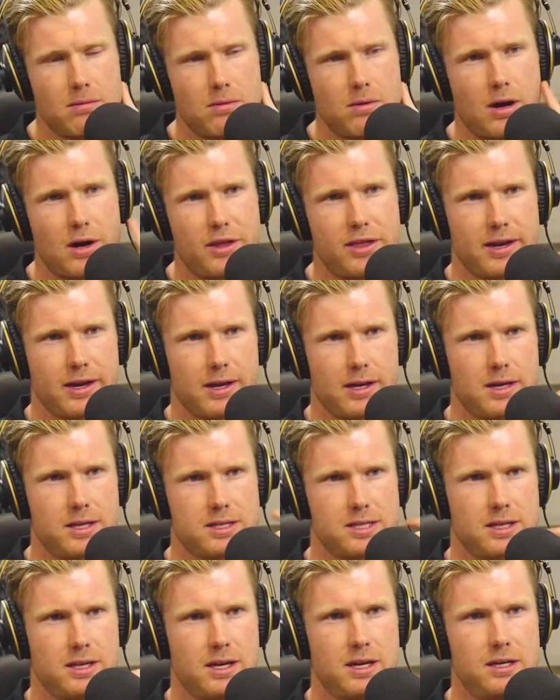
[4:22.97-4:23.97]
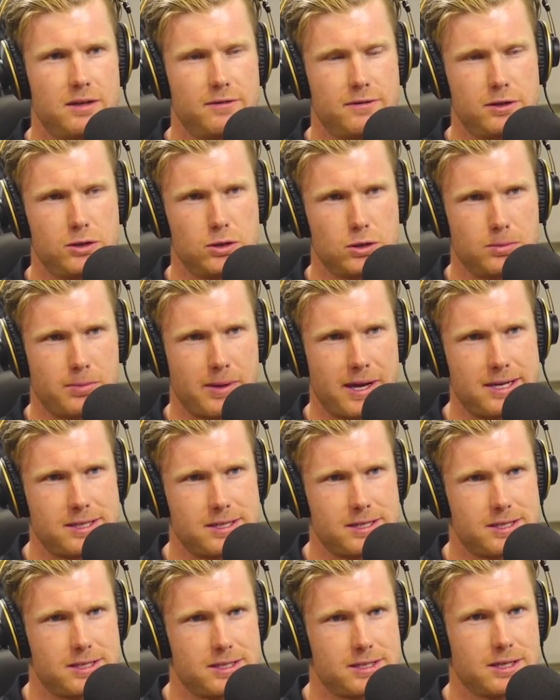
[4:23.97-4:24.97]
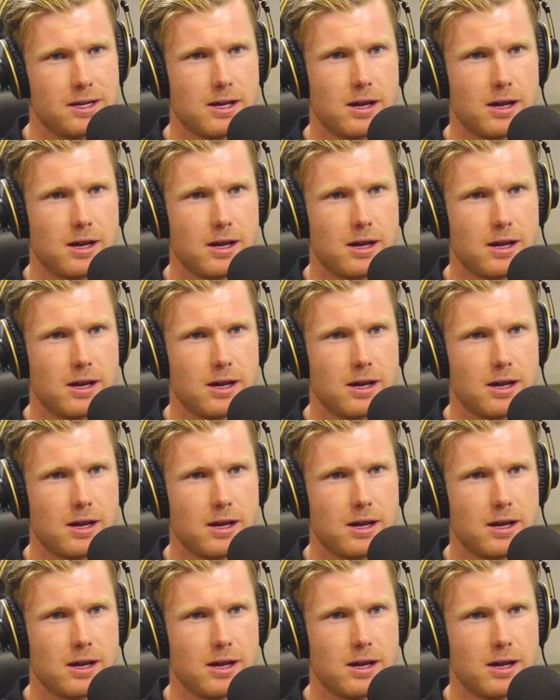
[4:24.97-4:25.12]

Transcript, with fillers: well, I think it's an individual basis, isn't it?